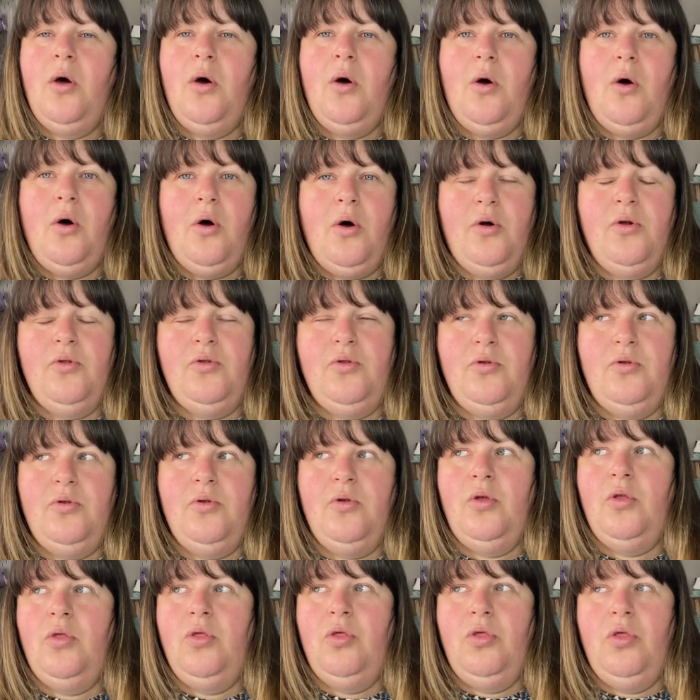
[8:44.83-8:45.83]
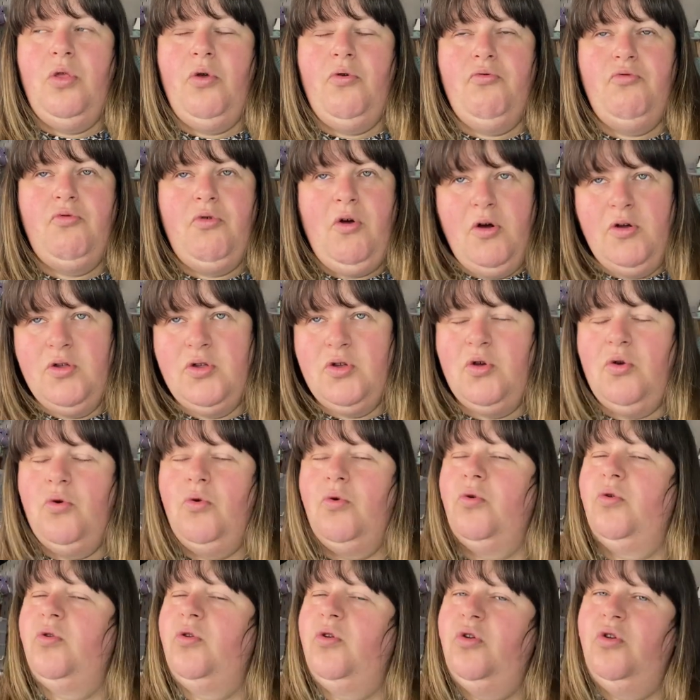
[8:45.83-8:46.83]
on the
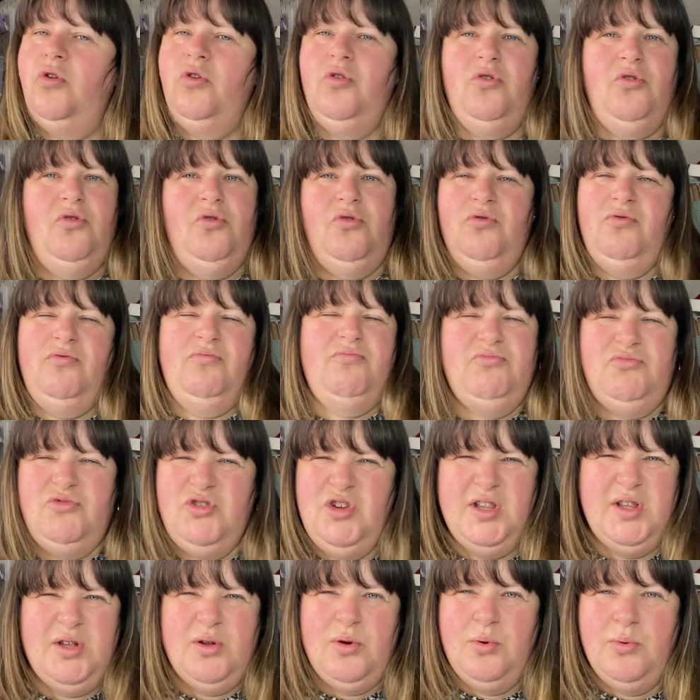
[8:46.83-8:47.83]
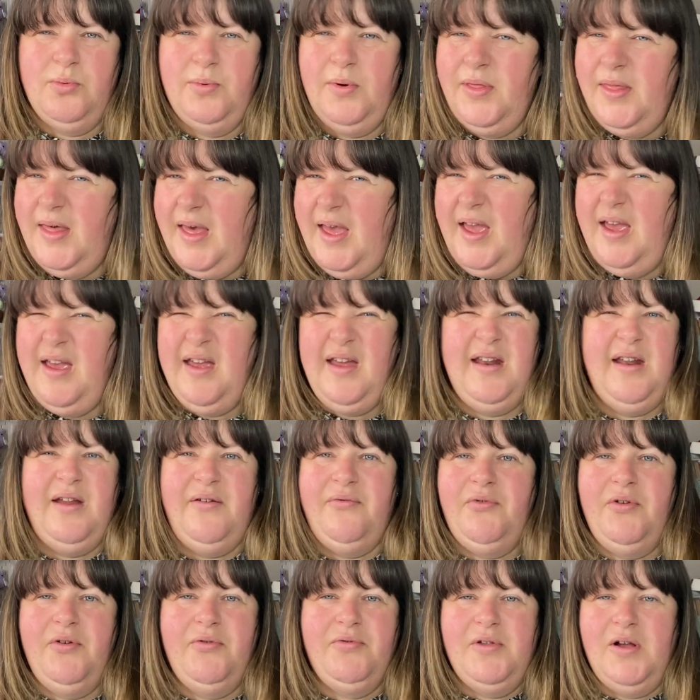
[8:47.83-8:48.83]
Roscoe, just go with that. And
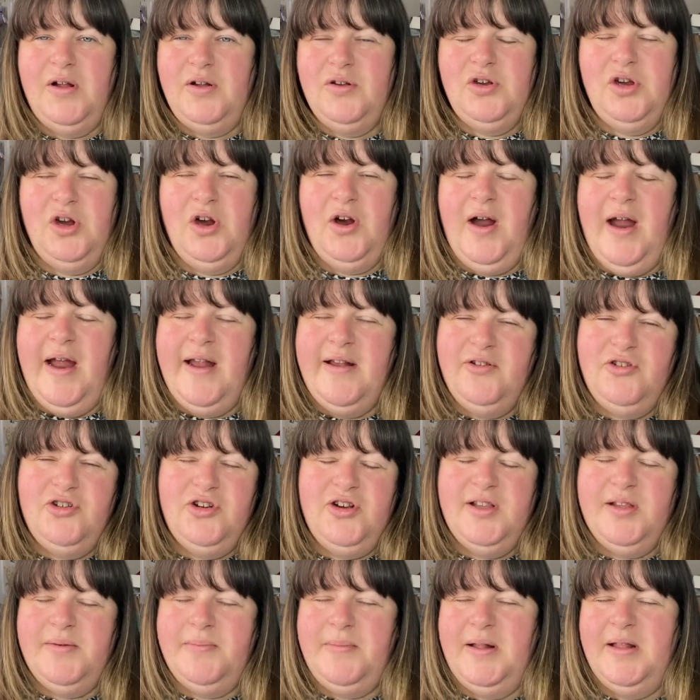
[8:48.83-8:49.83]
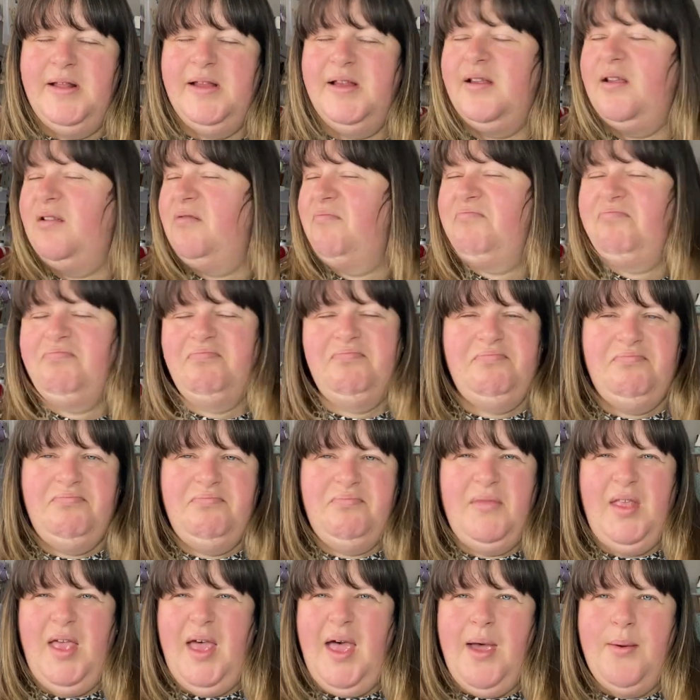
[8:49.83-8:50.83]
if you've done your adjustments,
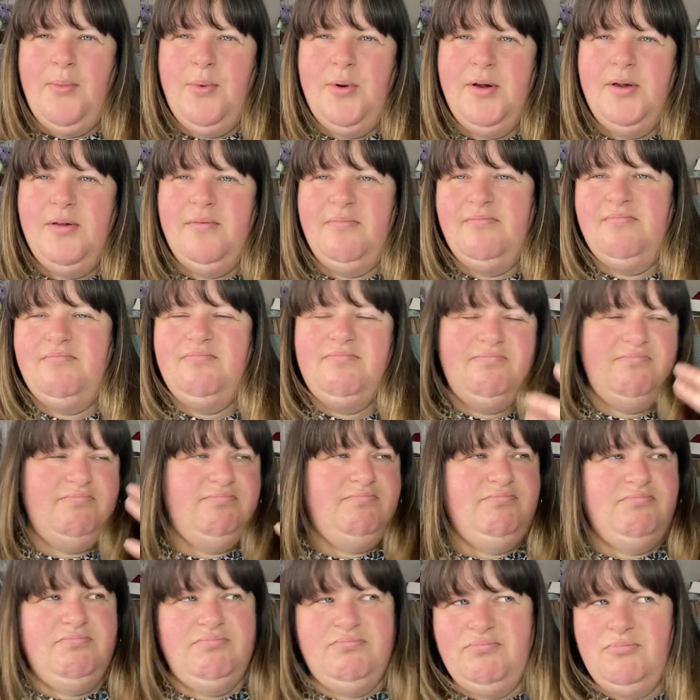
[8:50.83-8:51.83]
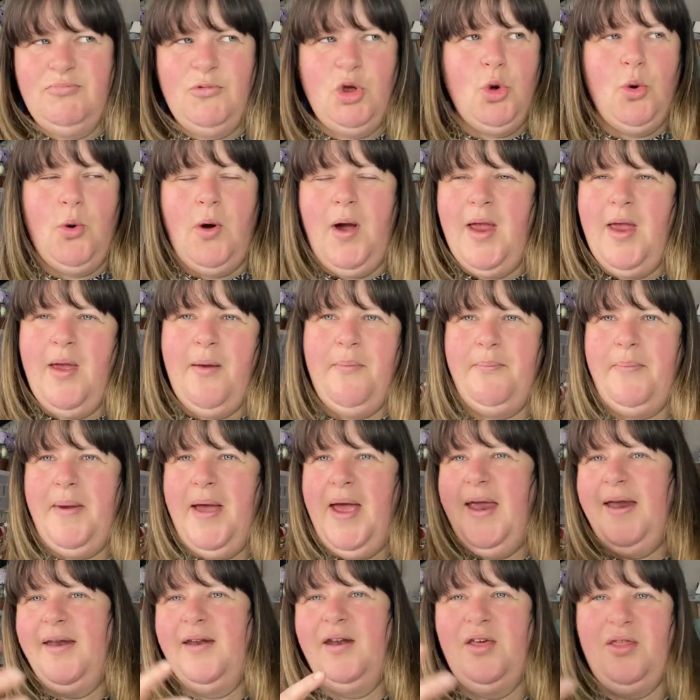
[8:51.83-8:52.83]
I wouldn't go out and
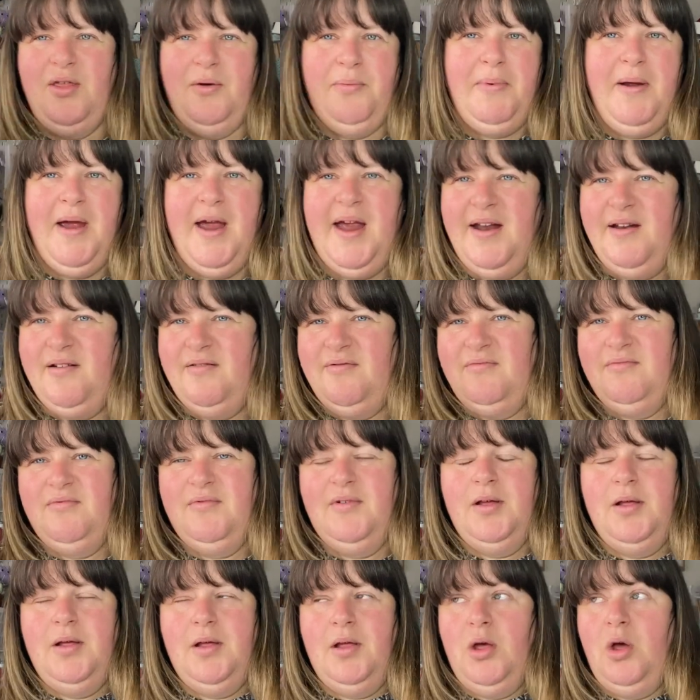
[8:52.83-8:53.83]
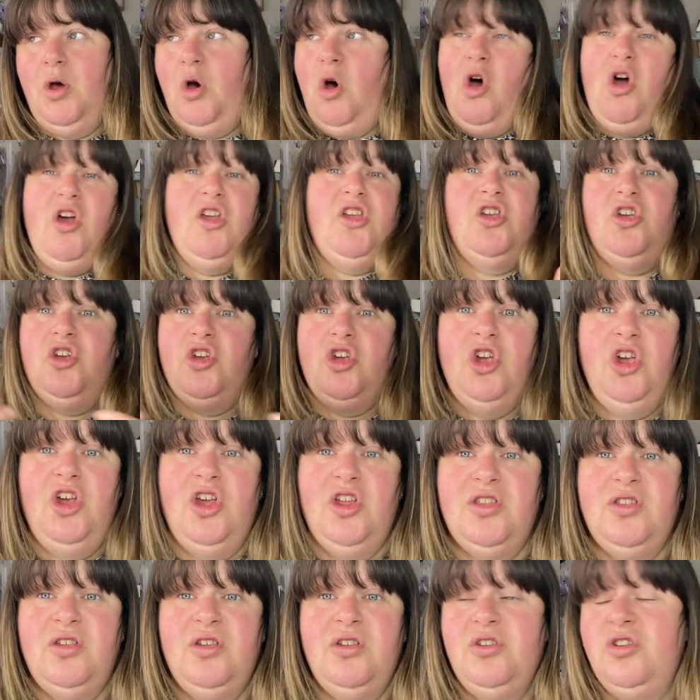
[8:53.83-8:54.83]
buy another pattern. Or you
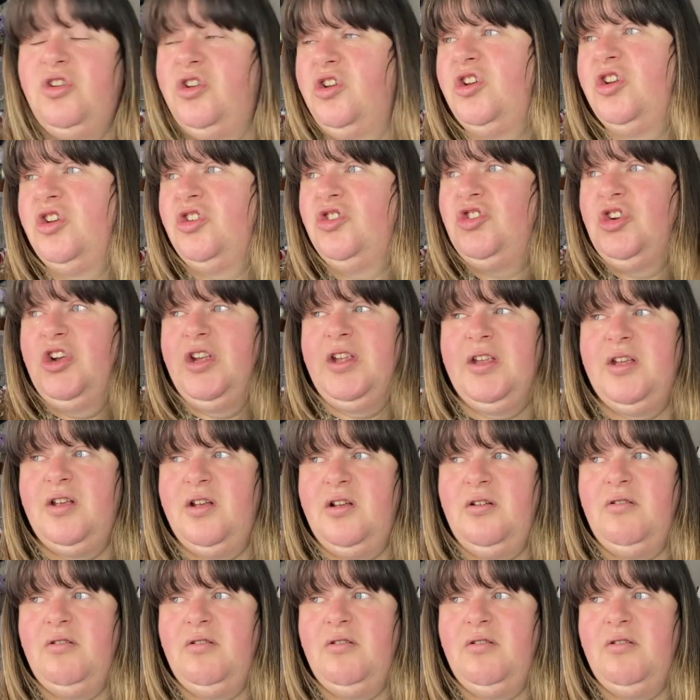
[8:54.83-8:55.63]
could just,